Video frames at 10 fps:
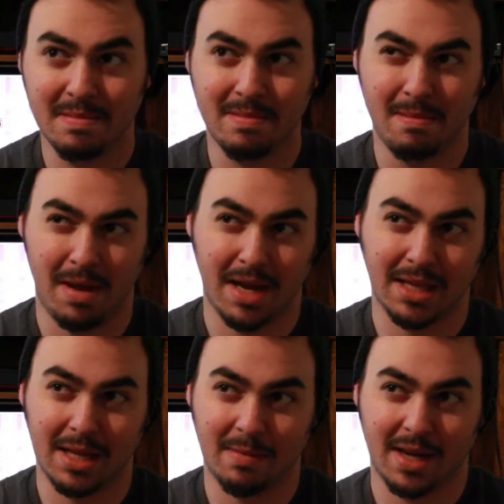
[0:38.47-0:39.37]

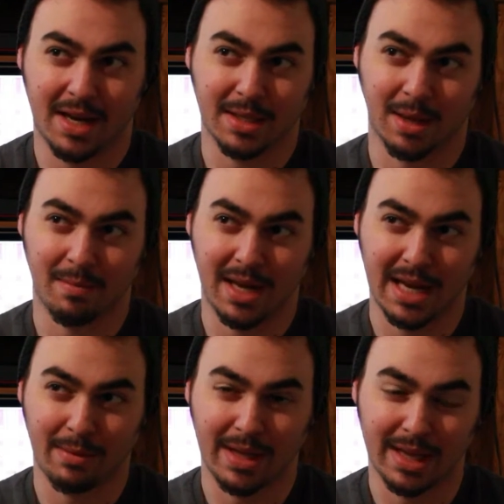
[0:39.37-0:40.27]
mainly because I'm
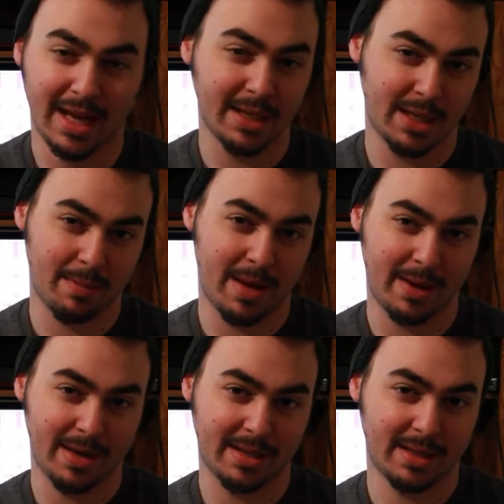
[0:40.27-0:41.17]
being really lazy about
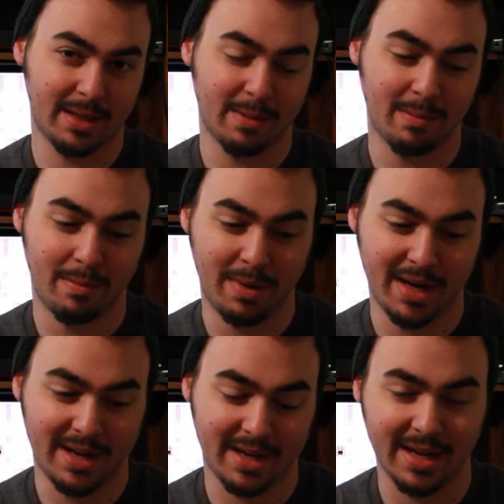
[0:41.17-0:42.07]
it,
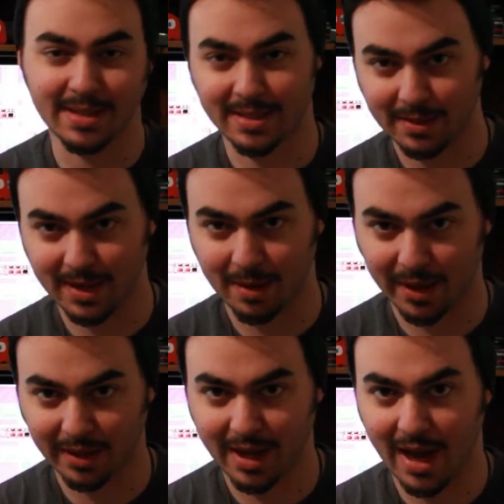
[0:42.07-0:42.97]
but it's still
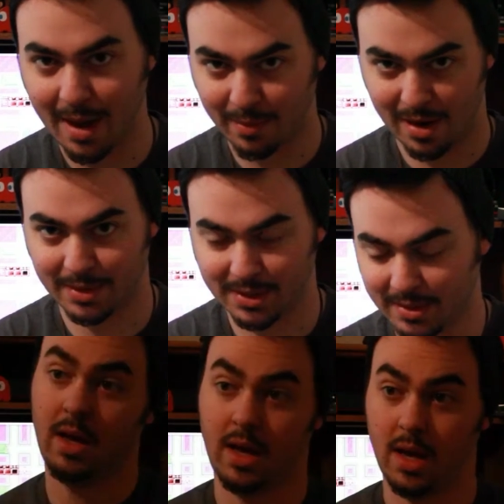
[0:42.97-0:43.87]
coming, I
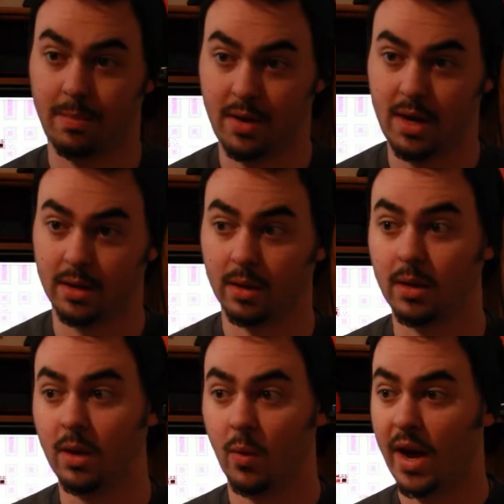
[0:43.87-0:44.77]
promise. Hey Brandon,
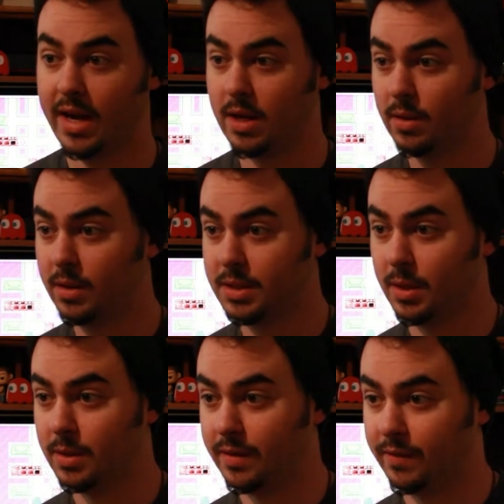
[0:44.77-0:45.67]
why do you look
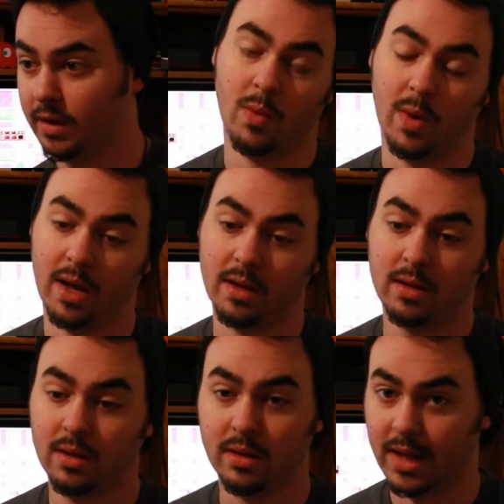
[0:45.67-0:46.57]
so different?
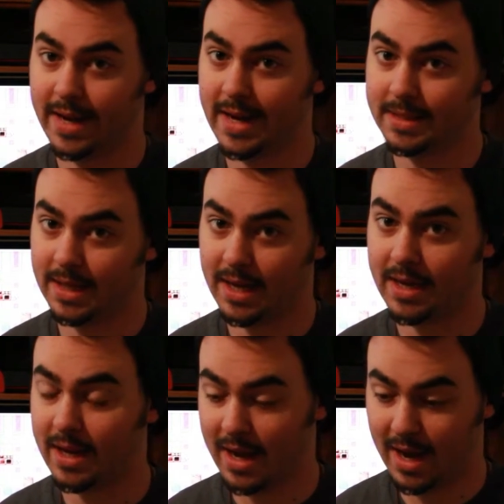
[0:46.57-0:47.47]
Well, like I
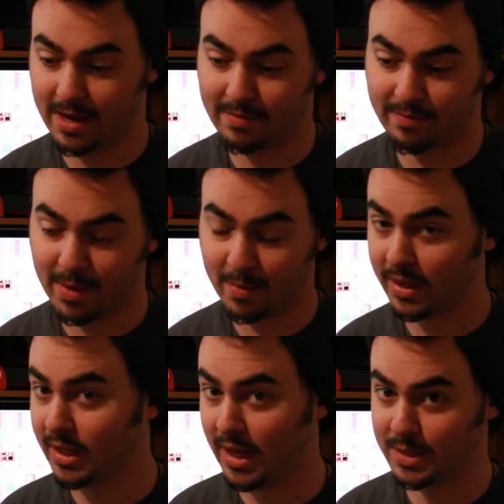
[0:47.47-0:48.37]
said, I've been
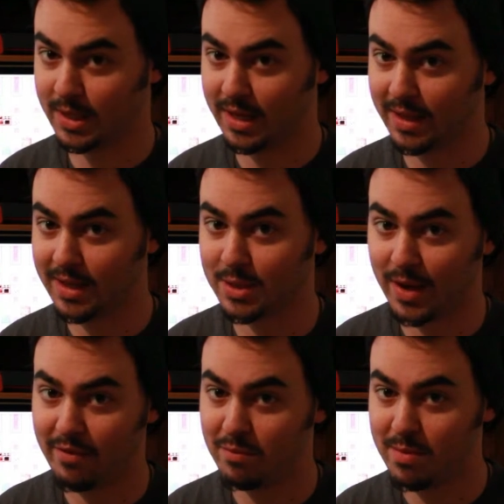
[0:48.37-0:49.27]
really lazy lately, so
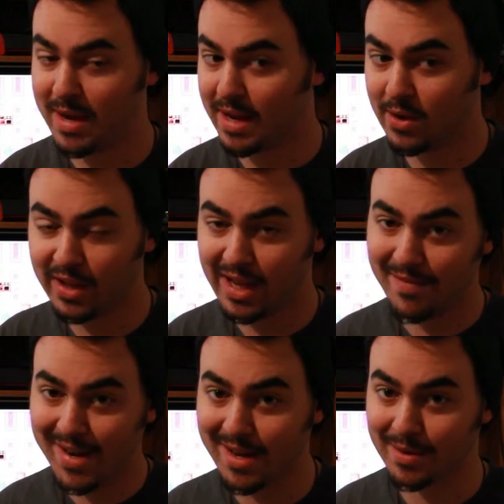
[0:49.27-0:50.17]
I haven't been making a lot of
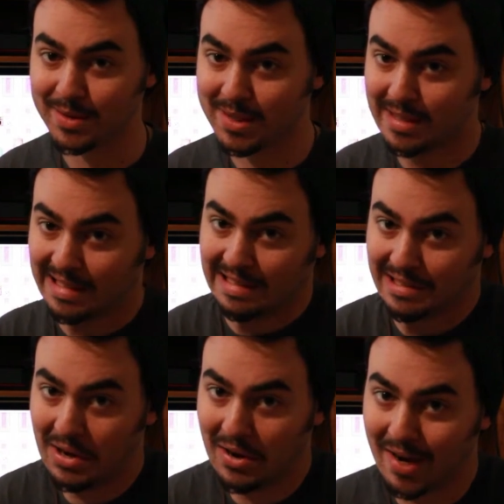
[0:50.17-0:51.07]
videos.
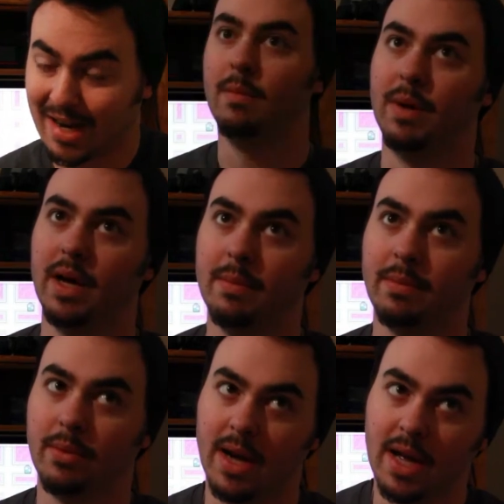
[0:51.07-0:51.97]
Sorry. But
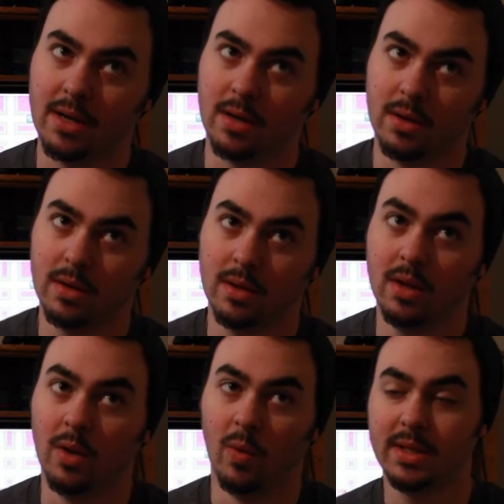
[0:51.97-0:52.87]
Prandall,
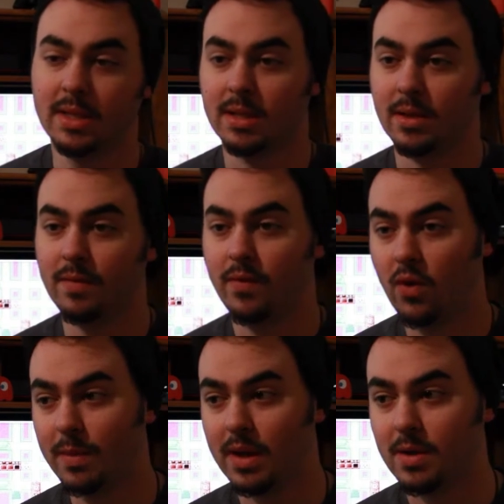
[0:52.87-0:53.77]
what's this new
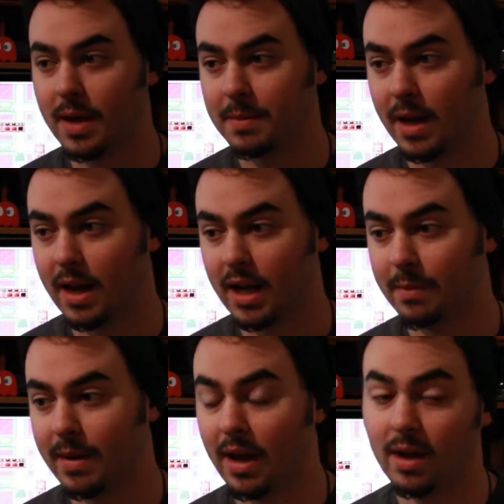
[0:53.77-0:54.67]
format you keep talking
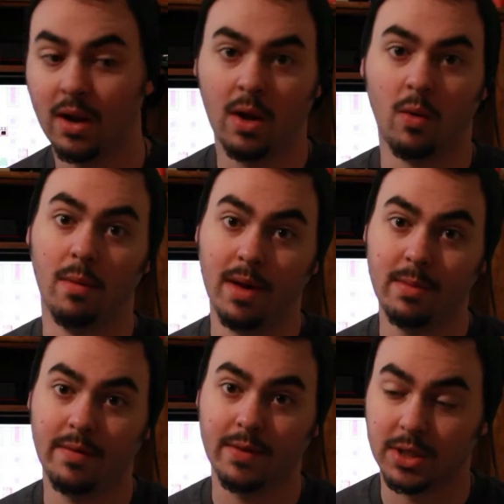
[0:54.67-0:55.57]
about? Well,
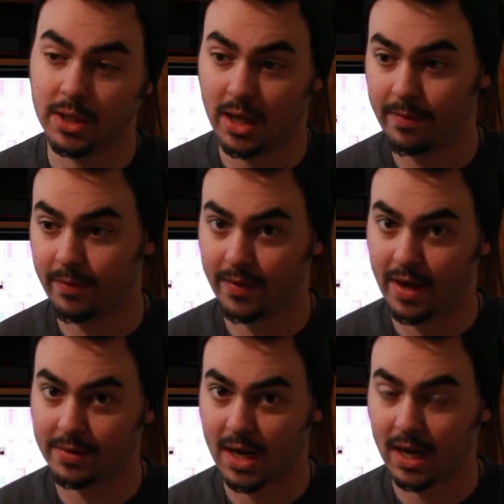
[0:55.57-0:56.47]
maybe if you shut up for
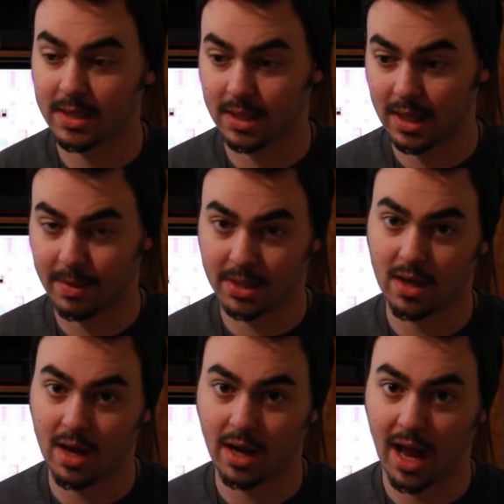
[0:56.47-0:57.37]
five seconds and let me
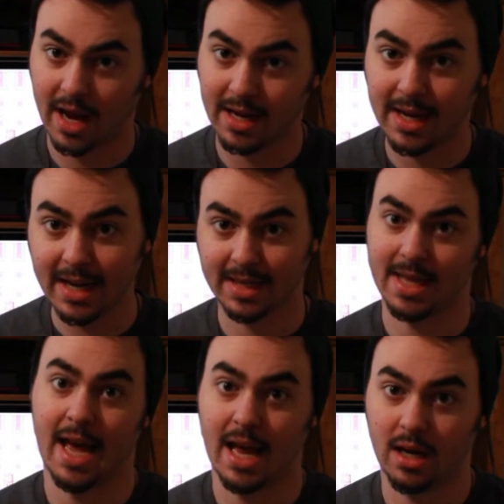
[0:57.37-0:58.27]
talk, I can get to
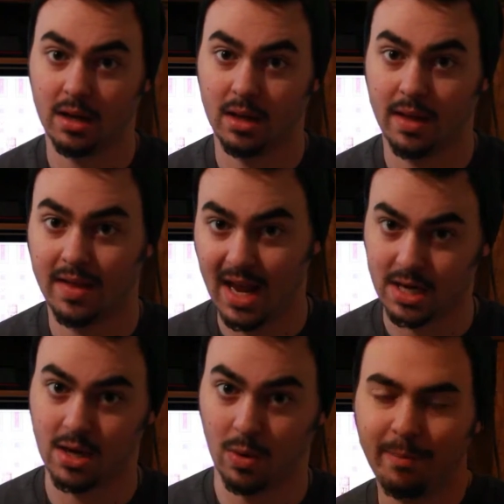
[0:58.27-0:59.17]
that. Thank
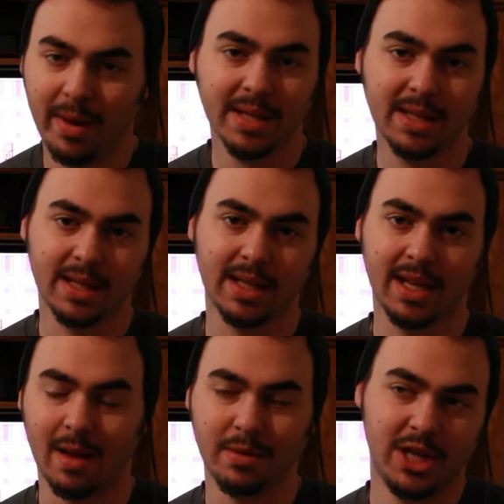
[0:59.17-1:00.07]
you. Basically,
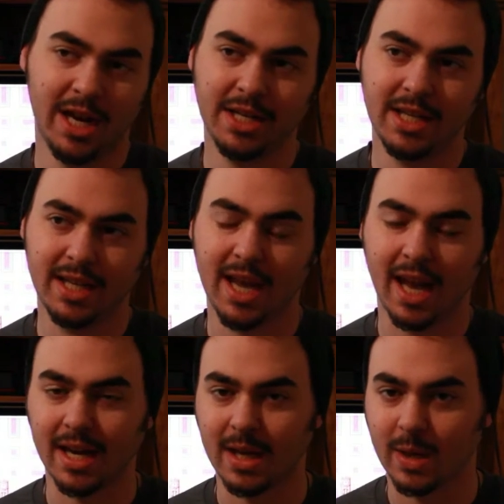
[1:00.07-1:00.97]
I'm changing the
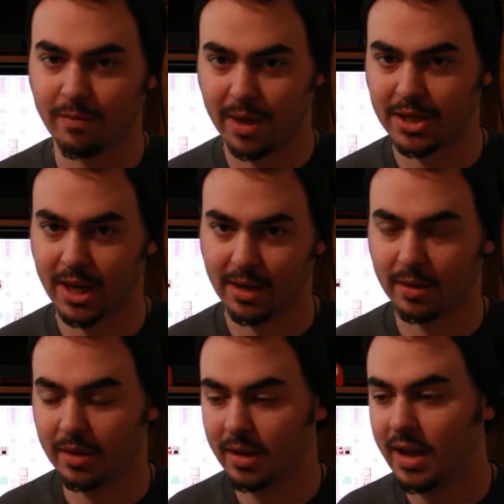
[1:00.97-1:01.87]
idea of my
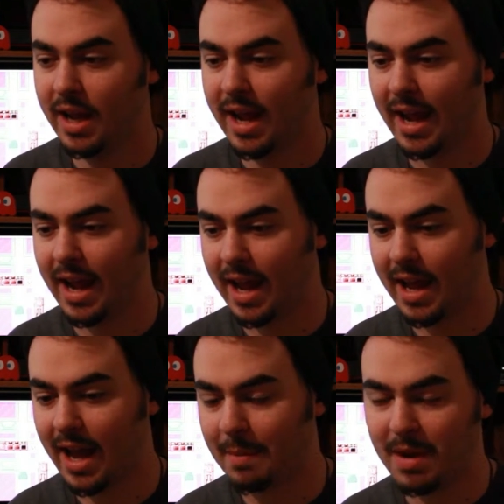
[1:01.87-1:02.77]
channel.
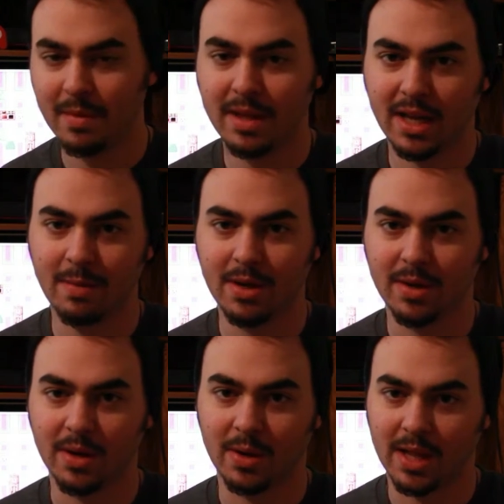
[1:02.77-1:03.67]
I'm not really going to be
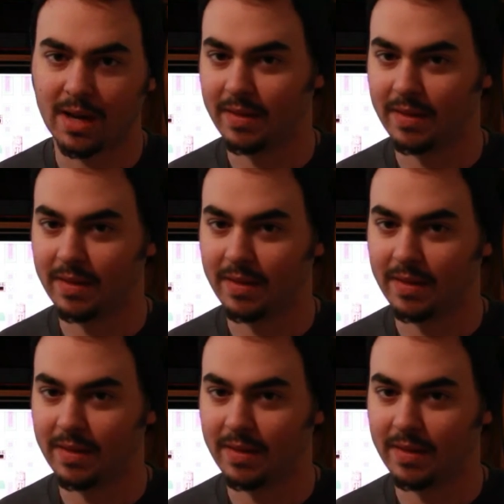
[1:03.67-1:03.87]
doing a whole lot of